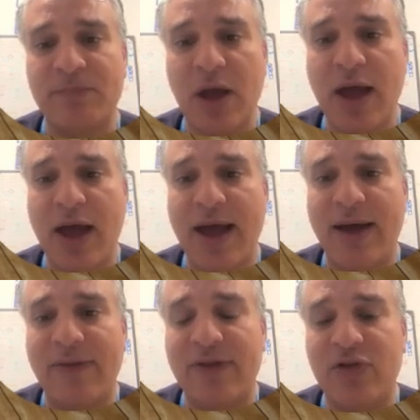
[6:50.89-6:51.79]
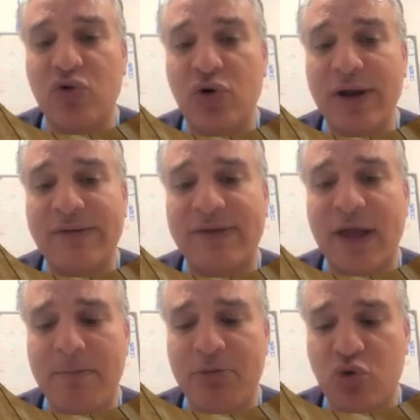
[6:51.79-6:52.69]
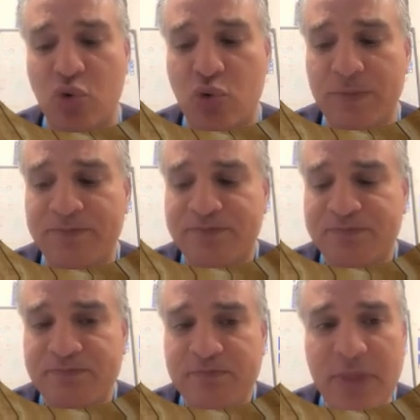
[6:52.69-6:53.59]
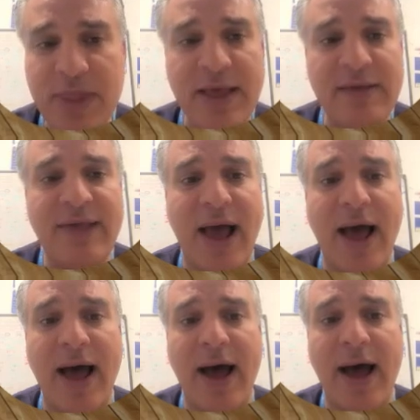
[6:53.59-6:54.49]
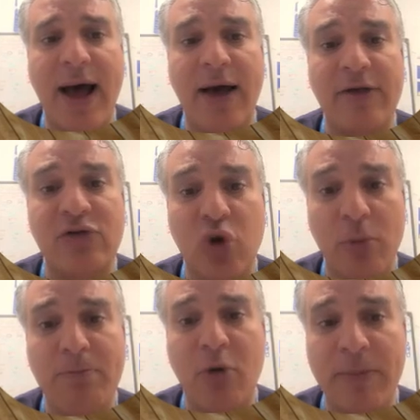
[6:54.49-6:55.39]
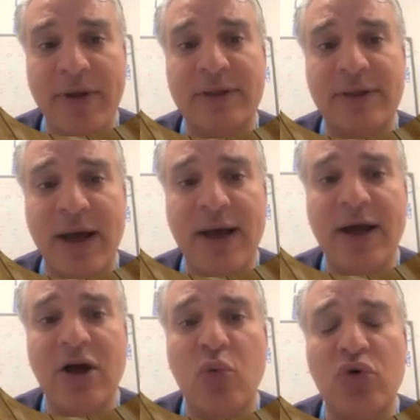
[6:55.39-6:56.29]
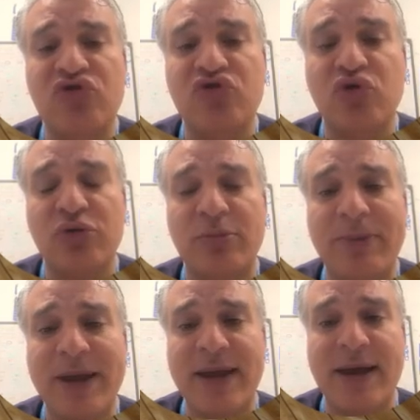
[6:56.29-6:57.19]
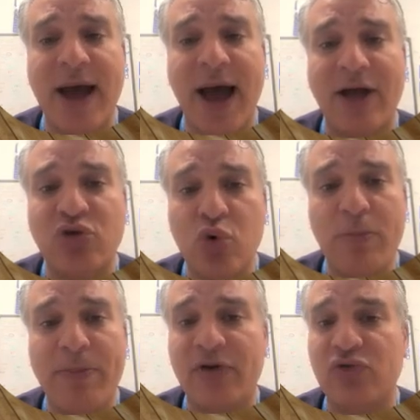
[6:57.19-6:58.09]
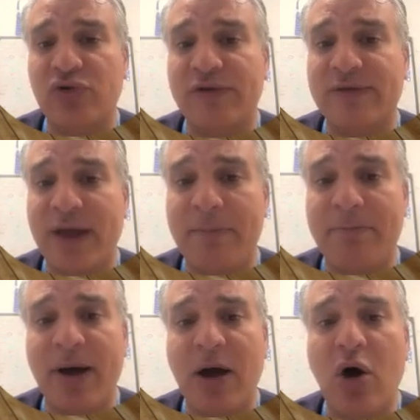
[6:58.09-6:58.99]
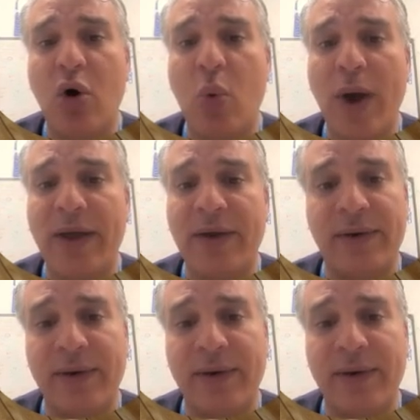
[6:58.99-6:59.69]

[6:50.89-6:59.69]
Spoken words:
And during step 2, the stop moment, which should be a 2-person step when